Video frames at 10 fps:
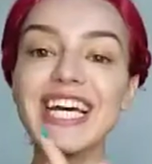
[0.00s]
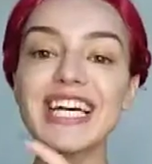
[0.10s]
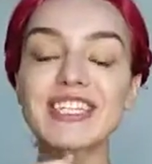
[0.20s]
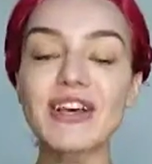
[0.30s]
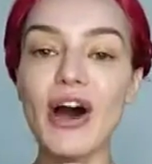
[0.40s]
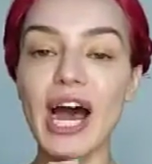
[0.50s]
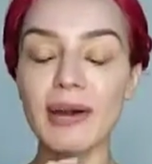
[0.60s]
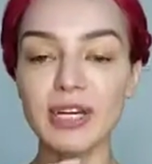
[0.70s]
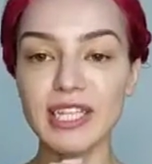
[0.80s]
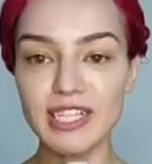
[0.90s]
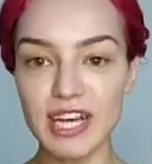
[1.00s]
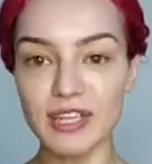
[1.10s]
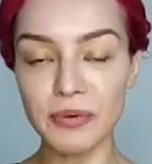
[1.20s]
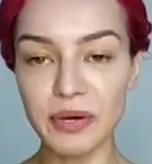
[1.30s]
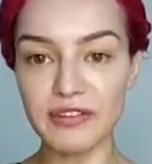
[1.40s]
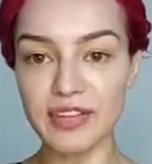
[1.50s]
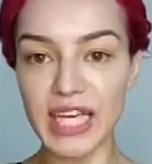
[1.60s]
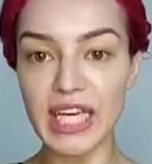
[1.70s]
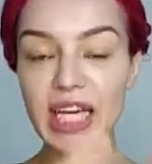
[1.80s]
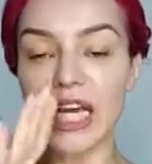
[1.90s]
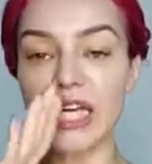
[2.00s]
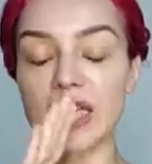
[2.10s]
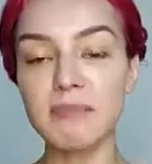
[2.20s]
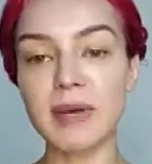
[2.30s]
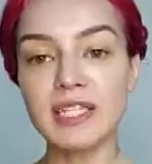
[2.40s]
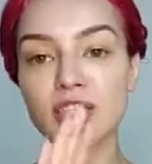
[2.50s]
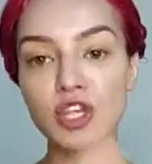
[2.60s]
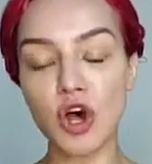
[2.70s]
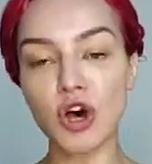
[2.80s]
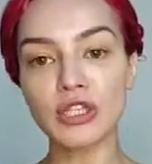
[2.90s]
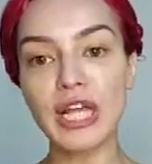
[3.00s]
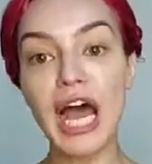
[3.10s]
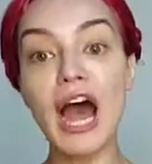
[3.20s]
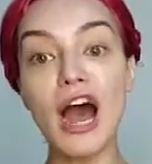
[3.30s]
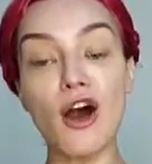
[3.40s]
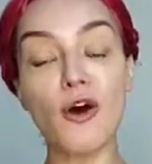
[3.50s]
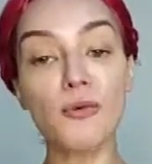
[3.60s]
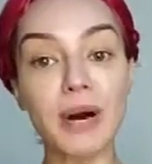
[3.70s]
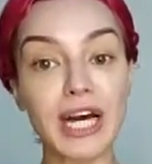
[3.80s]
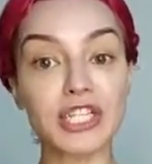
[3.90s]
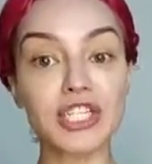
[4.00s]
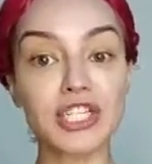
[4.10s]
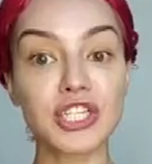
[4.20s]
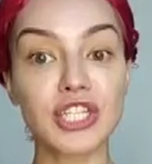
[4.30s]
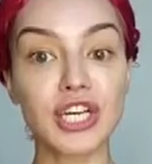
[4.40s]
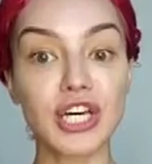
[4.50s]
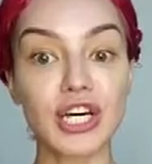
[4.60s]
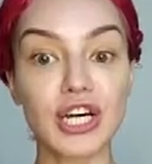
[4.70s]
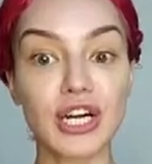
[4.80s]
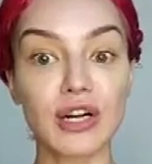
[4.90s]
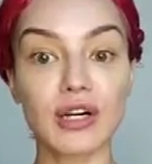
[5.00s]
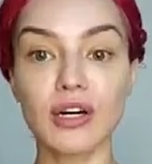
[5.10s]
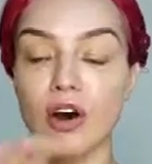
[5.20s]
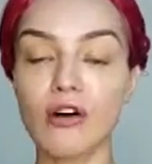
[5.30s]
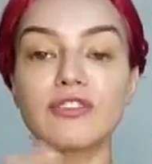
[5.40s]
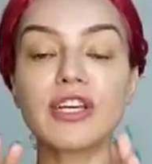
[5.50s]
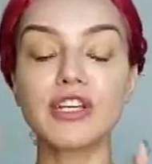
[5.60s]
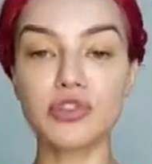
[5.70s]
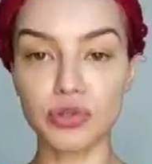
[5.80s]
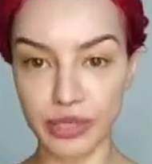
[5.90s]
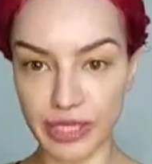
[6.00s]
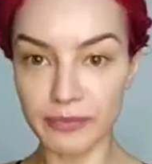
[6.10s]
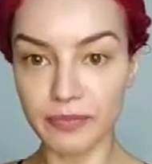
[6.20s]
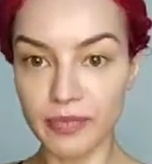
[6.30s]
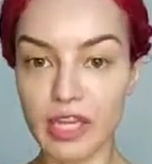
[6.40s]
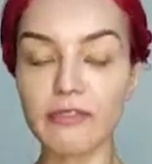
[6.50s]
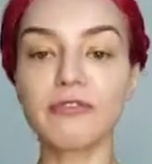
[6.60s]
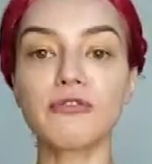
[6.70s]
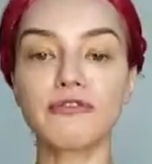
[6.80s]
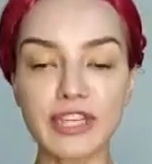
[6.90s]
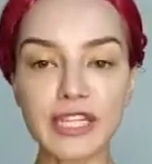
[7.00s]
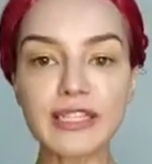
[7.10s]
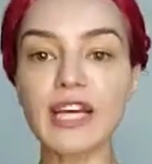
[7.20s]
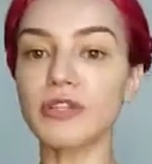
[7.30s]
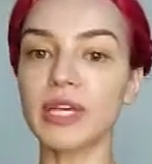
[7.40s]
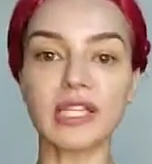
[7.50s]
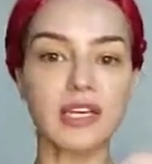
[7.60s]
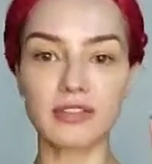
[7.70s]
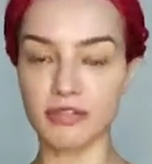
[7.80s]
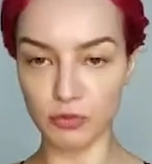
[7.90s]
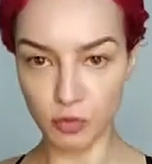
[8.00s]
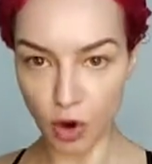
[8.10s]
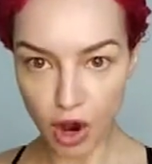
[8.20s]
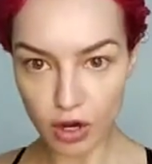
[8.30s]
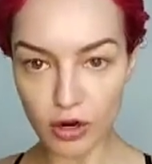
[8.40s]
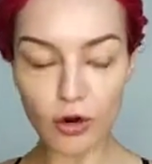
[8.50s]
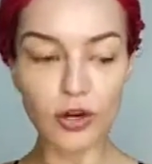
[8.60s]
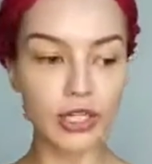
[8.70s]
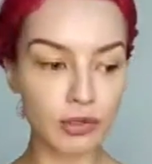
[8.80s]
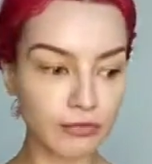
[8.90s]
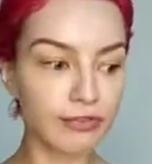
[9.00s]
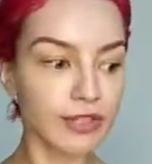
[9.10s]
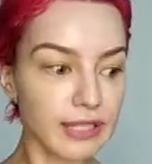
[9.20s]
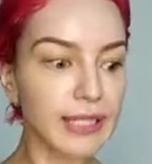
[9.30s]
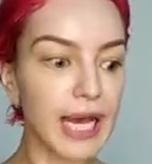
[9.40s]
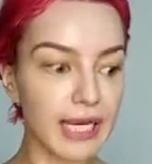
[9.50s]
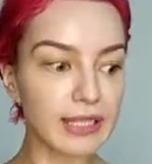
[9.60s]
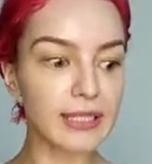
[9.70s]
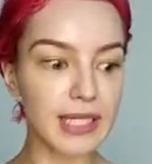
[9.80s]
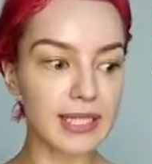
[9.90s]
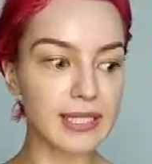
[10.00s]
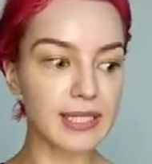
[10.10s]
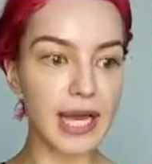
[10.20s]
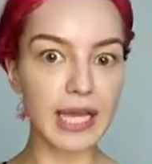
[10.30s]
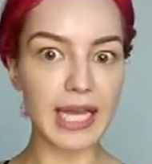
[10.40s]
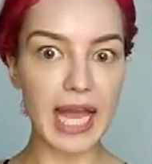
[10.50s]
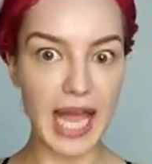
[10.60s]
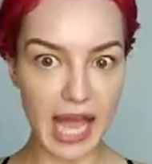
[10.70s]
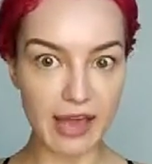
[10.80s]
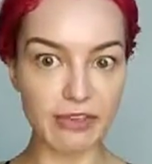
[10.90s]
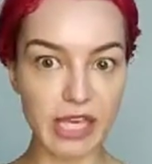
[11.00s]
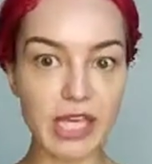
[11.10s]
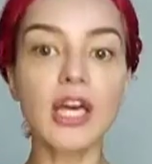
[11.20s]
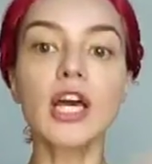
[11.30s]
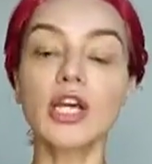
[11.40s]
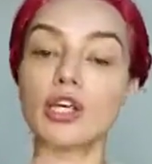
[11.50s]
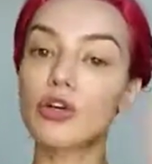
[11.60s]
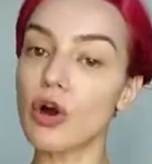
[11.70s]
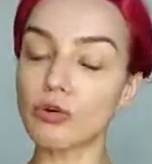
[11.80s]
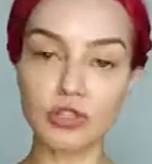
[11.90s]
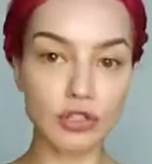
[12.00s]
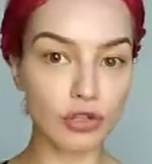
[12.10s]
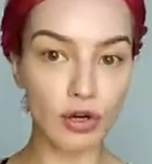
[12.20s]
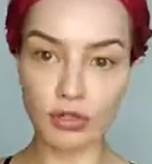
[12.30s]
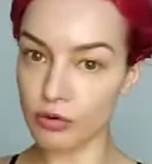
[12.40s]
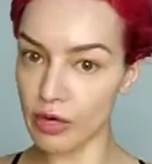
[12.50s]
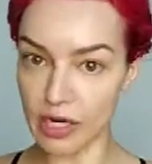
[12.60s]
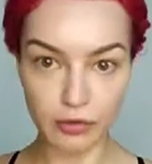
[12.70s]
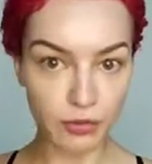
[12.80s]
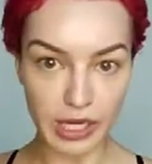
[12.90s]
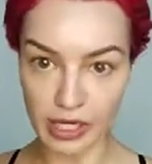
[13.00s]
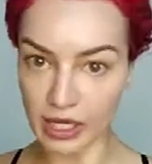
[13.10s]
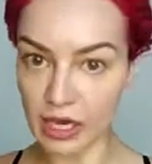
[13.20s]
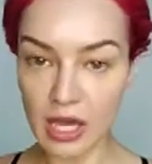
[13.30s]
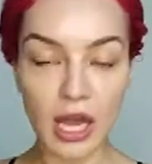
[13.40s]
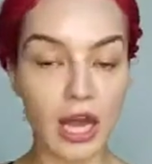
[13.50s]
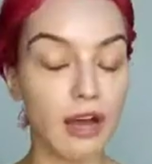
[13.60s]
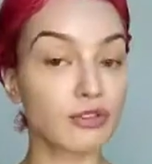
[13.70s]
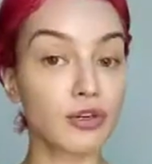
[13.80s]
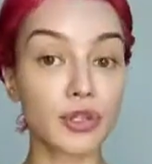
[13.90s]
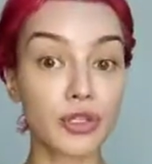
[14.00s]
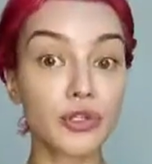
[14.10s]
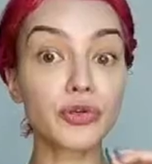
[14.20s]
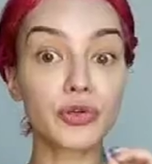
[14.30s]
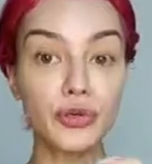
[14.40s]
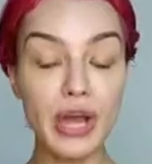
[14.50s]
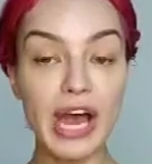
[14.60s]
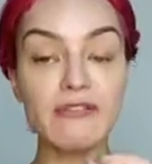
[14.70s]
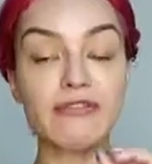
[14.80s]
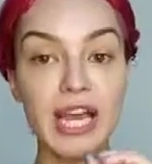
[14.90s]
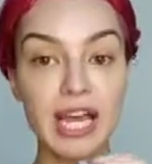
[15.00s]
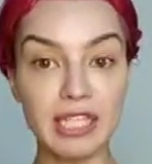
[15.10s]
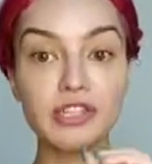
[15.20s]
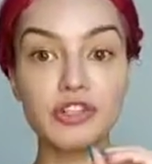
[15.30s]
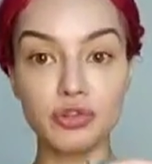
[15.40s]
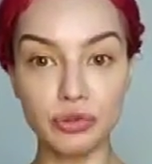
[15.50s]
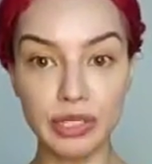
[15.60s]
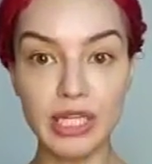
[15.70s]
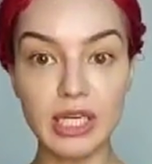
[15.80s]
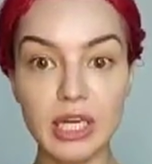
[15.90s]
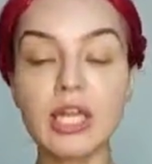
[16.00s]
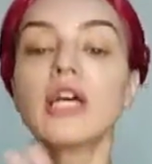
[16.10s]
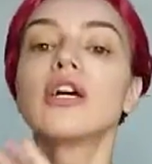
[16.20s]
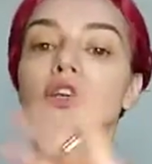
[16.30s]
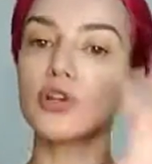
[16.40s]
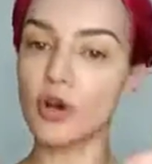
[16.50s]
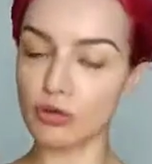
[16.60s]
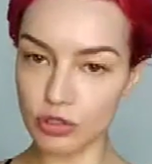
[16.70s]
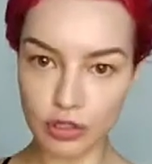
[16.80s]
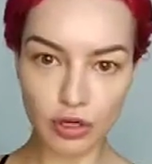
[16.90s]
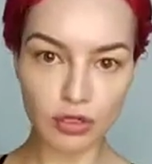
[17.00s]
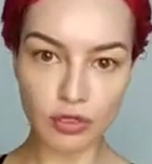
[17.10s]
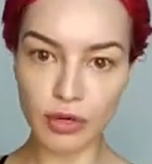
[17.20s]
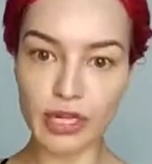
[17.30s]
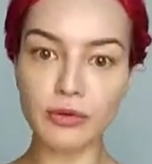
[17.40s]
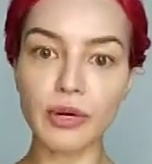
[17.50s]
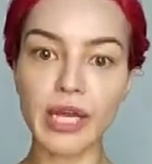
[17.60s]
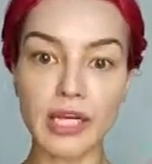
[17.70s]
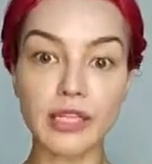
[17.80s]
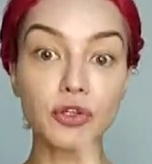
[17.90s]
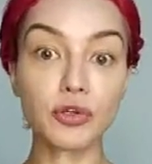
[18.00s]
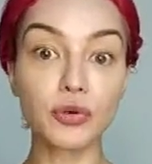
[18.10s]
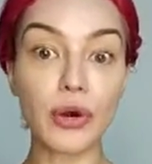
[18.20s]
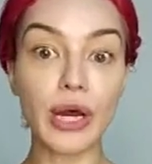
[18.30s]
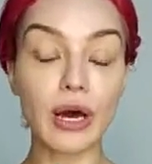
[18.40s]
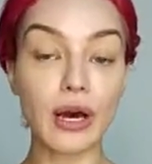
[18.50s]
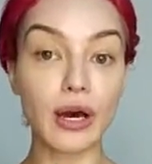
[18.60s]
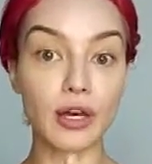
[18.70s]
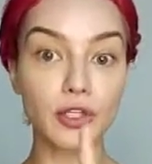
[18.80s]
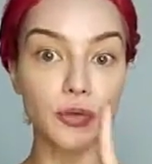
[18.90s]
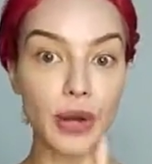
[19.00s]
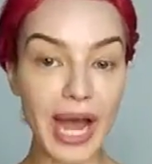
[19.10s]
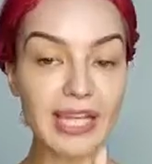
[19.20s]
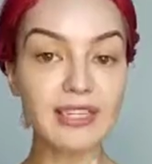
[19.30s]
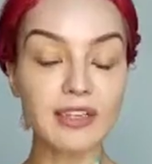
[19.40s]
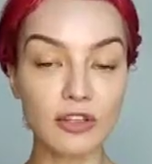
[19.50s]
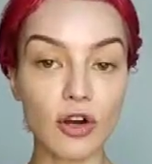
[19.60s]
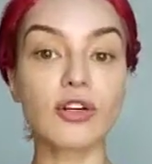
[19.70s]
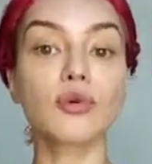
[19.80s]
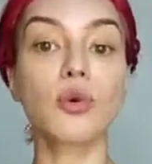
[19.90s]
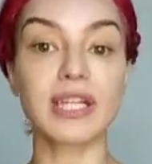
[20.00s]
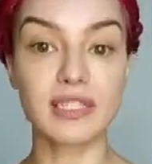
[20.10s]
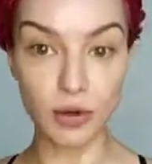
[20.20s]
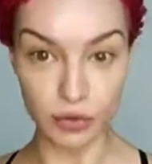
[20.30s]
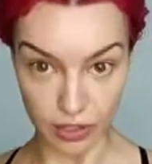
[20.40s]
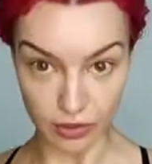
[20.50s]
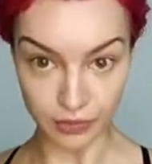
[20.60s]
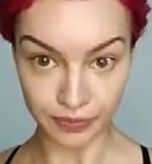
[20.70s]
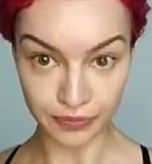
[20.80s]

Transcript: So I'm gonna tell you one thing, depends on how much of the injury. If you feel that you cannot even walk, or you feel that it's like heavy, you go to the doctor right away. After you have any injury, you go to the doctor right away, and you ask the doctor what's going on.